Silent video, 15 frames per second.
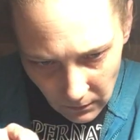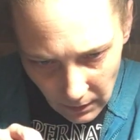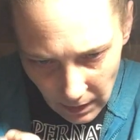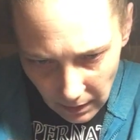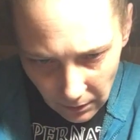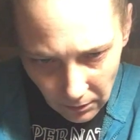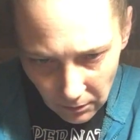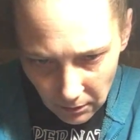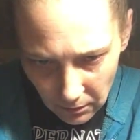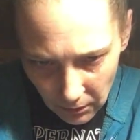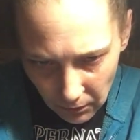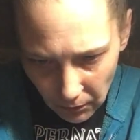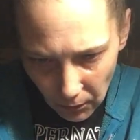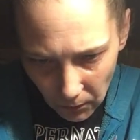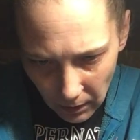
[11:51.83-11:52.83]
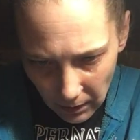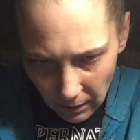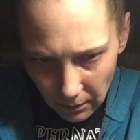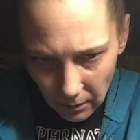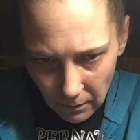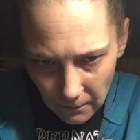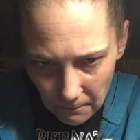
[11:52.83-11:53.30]
and you know
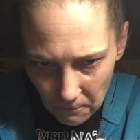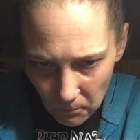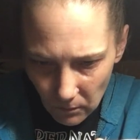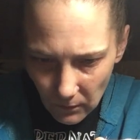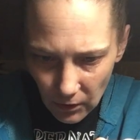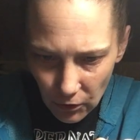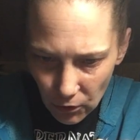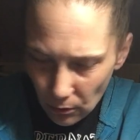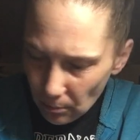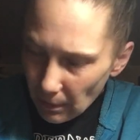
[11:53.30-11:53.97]
what you